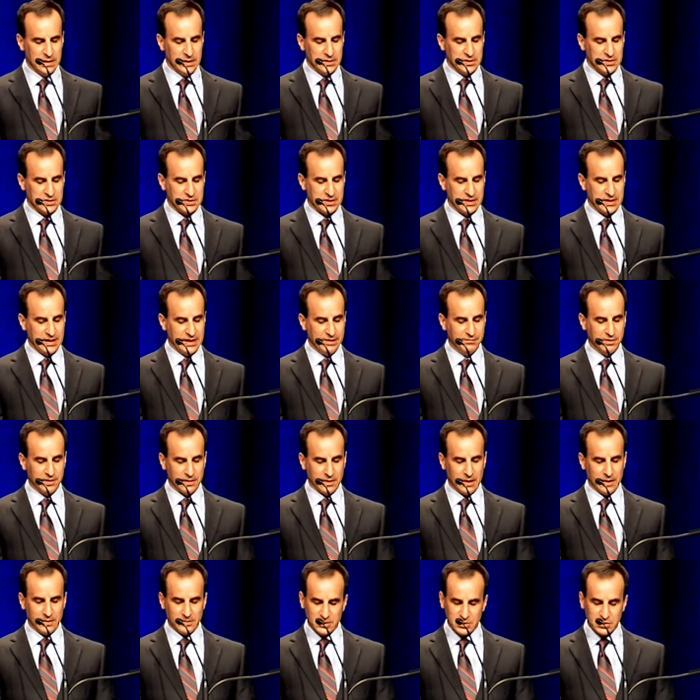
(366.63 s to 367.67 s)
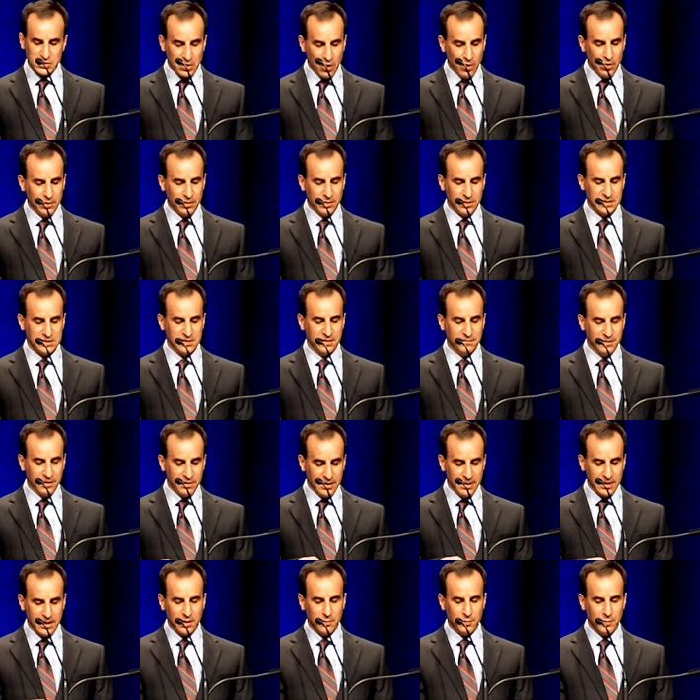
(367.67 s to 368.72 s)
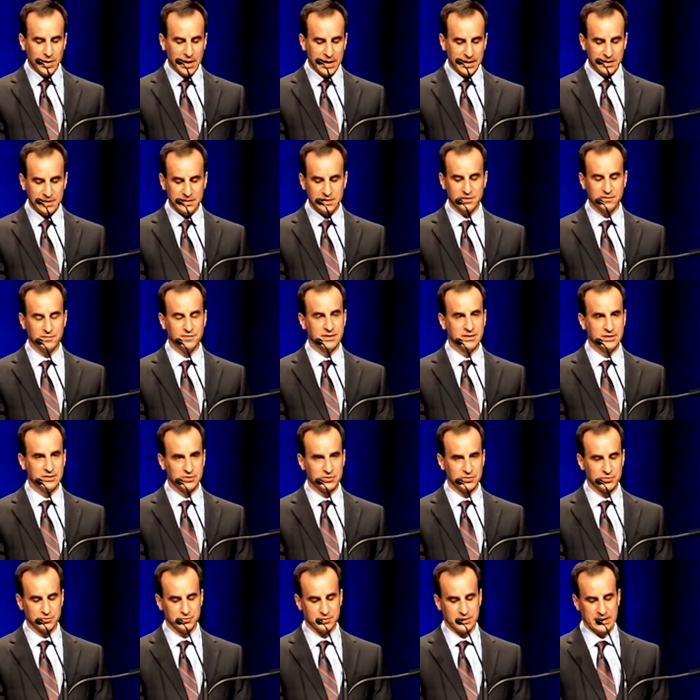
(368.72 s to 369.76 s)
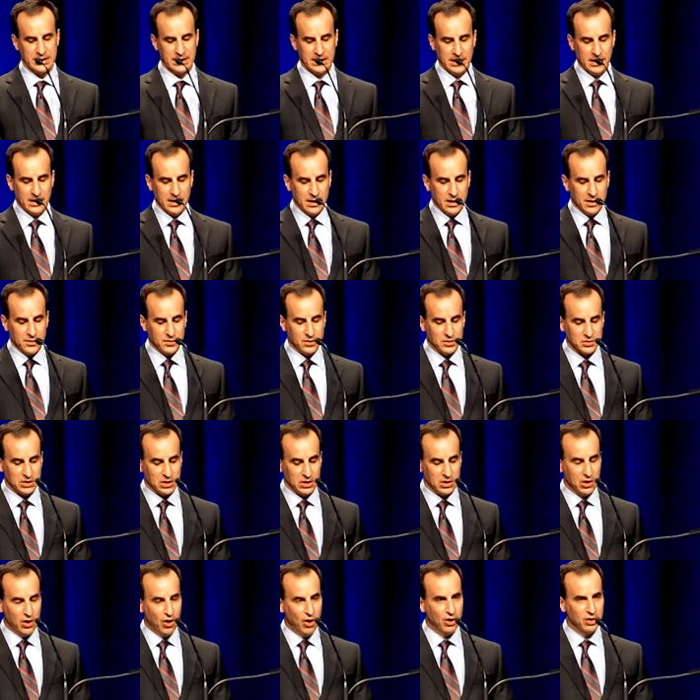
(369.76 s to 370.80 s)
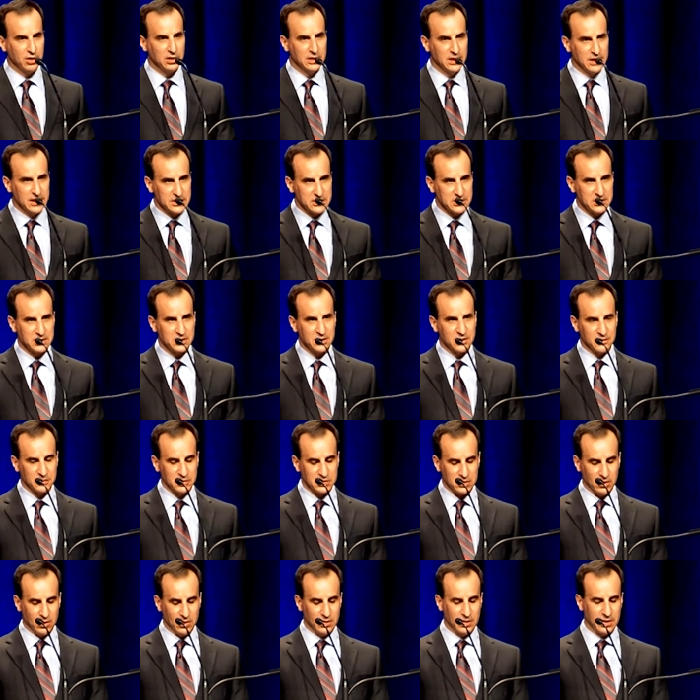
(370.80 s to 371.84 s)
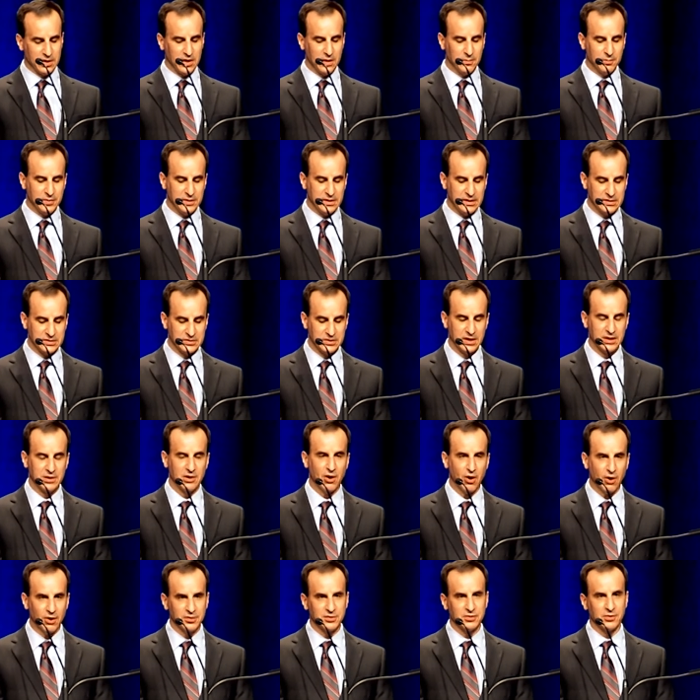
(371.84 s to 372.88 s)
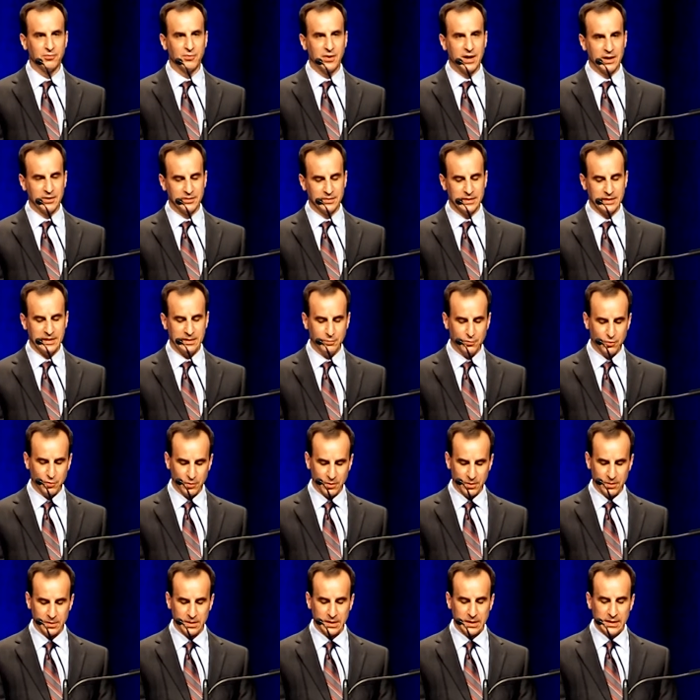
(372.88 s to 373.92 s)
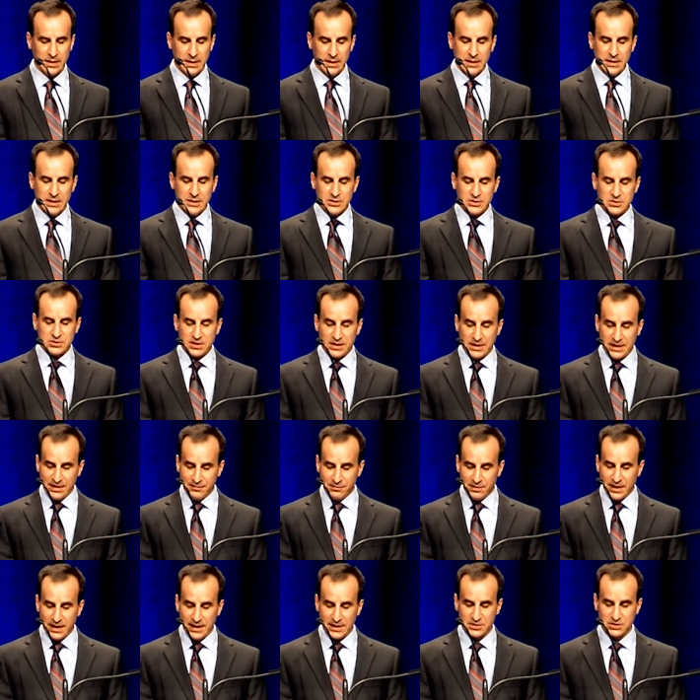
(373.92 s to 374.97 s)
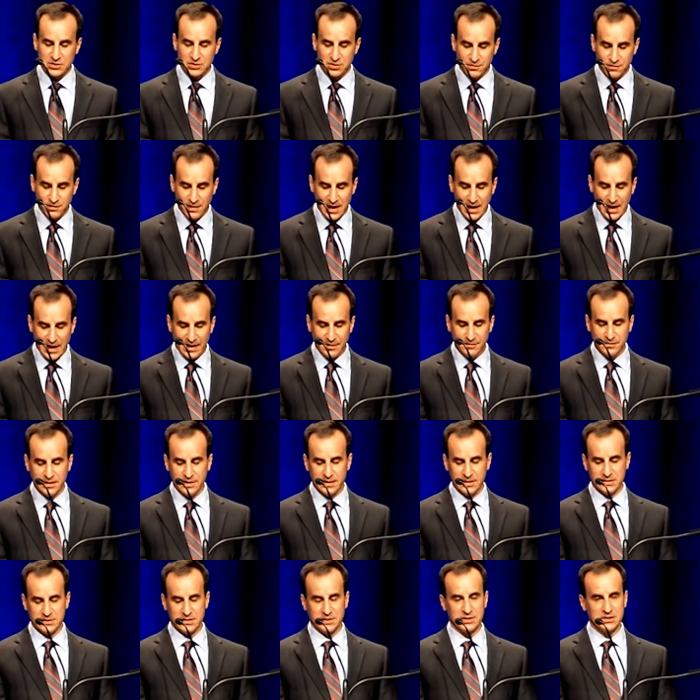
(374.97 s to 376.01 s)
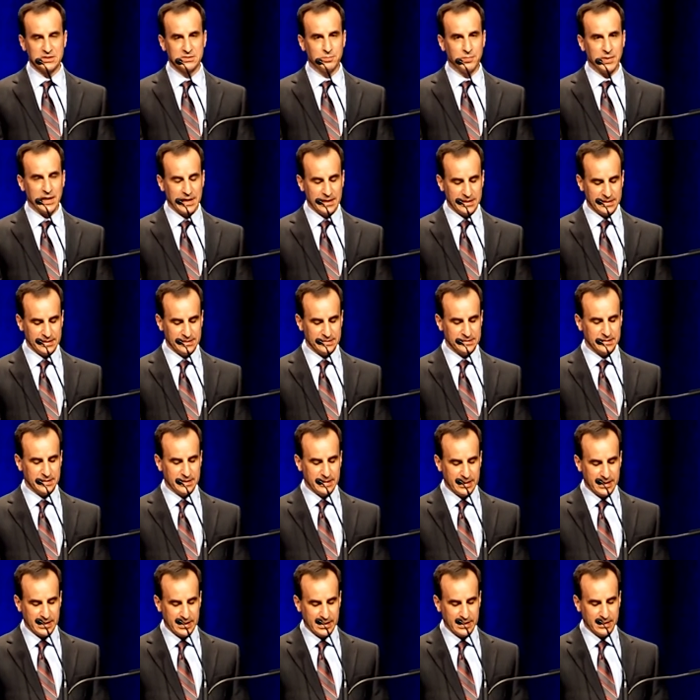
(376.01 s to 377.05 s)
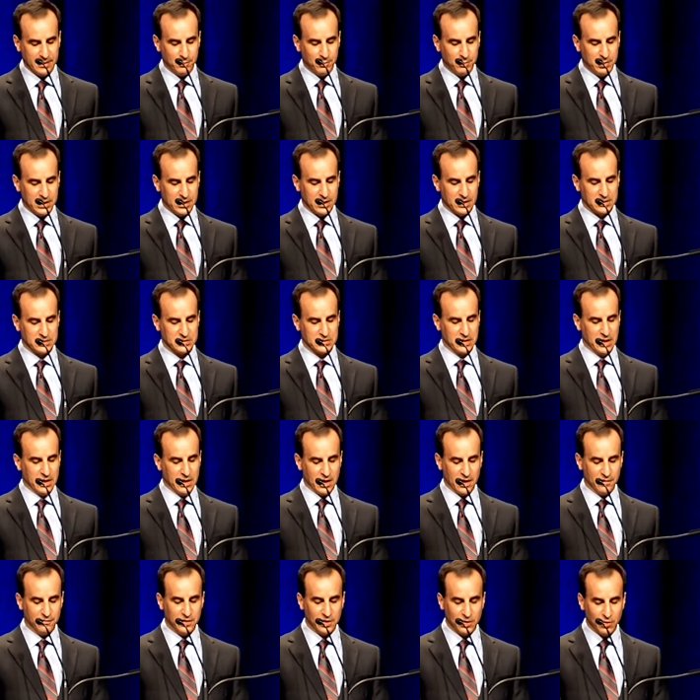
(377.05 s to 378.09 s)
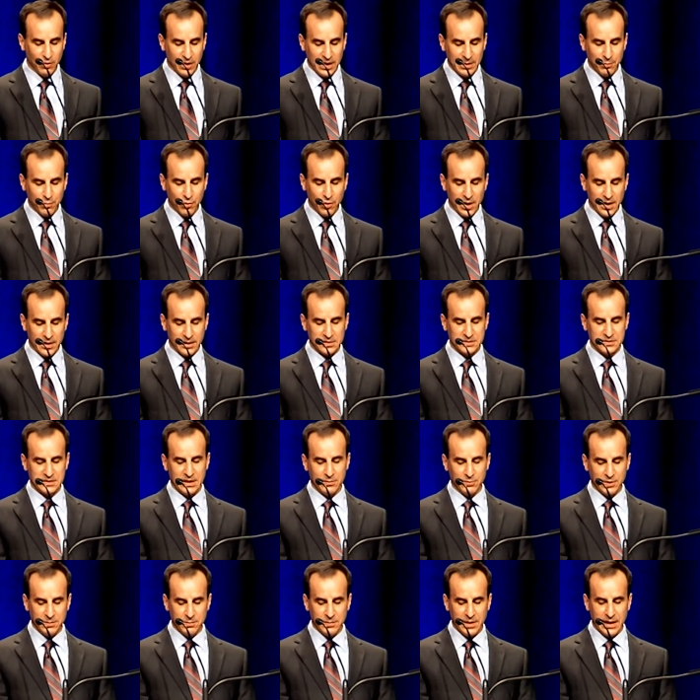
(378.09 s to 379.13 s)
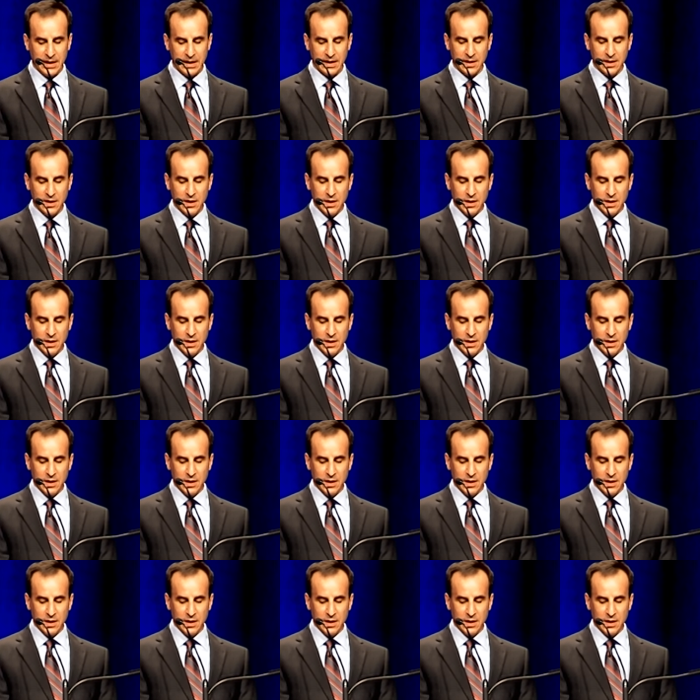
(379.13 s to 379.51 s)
Suniva, uh, solar is a very competitive industry. There's a long list of solar companies that aren't around anymore. Suniva has survived and is expanding today because of the great products that we make,